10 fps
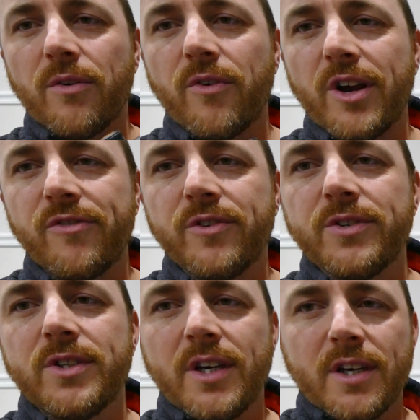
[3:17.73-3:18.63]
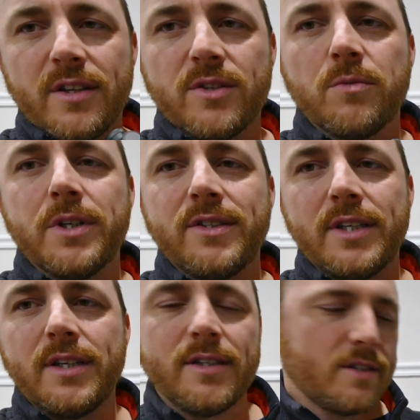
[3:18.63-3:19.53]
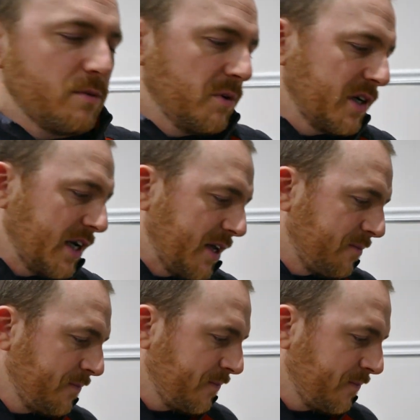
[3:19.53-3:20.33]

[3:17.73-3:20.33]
rifles, this one is easy to work on.